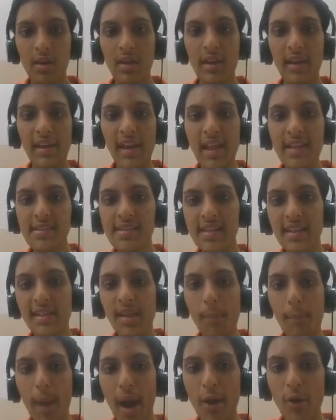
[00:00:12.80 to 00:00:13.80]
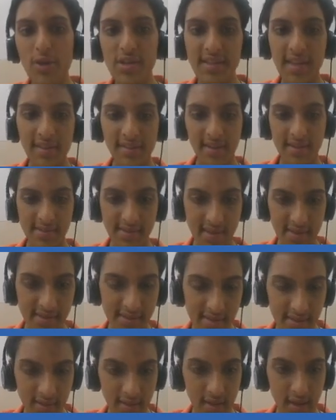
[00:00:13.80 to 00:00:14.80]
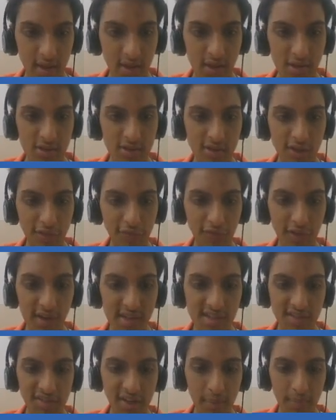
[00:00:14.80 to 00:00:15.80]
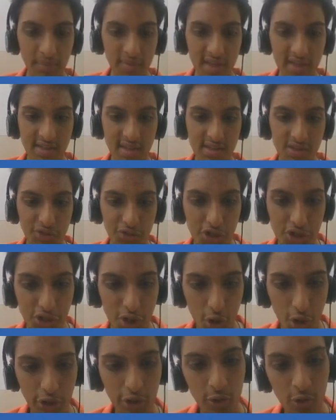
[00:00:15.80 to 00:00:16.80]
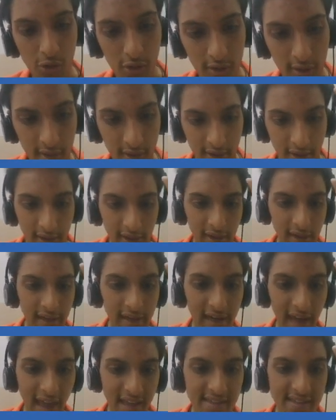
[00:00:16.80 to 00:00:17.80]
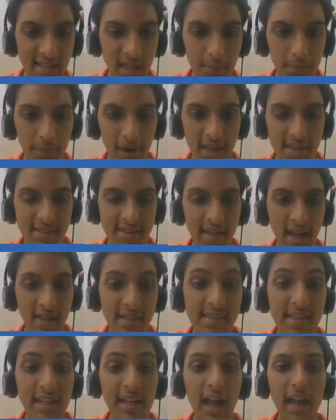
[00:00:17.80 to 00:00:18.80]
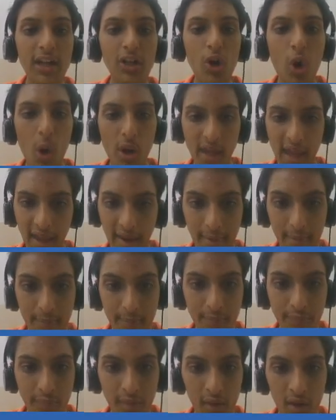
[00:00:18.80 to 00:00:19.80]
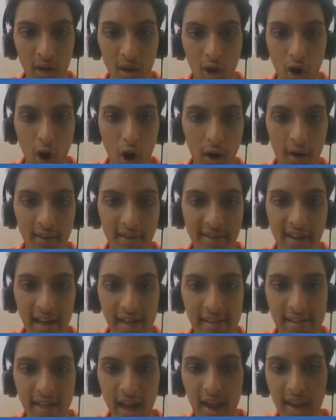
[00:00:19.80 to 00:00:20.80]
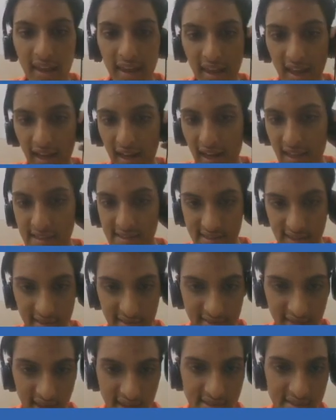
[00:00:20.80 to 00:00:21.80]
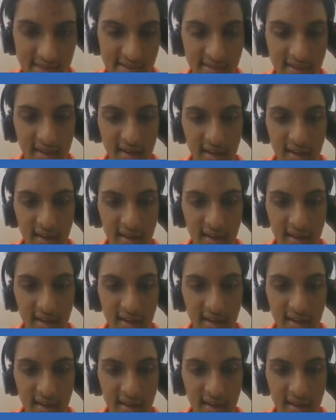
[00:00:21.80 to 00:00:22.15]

Let's see the biosynthesis. So first step, this is to show you glycine plus succinyl-CoA on delta ALA synthase,